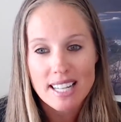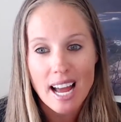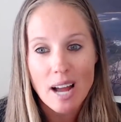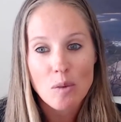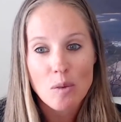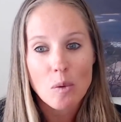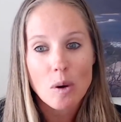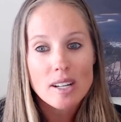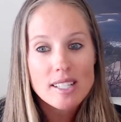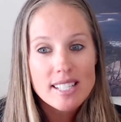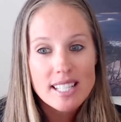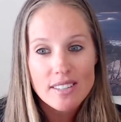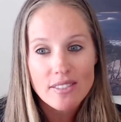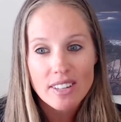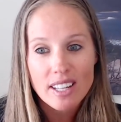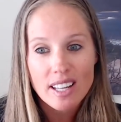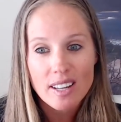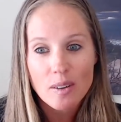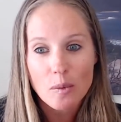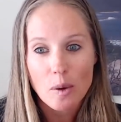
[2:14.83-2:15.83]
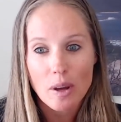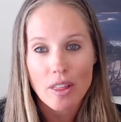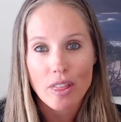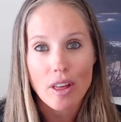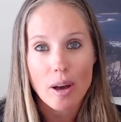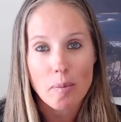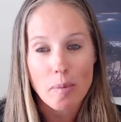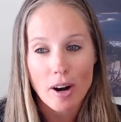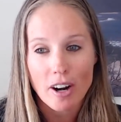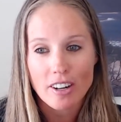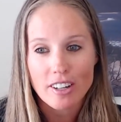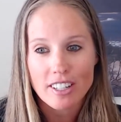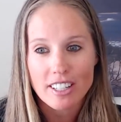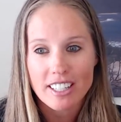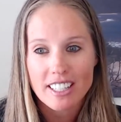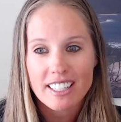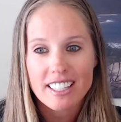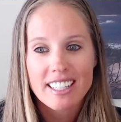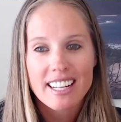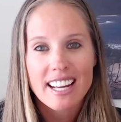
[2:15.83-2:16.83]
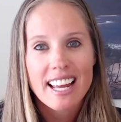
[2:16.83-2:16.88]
I was living with a partner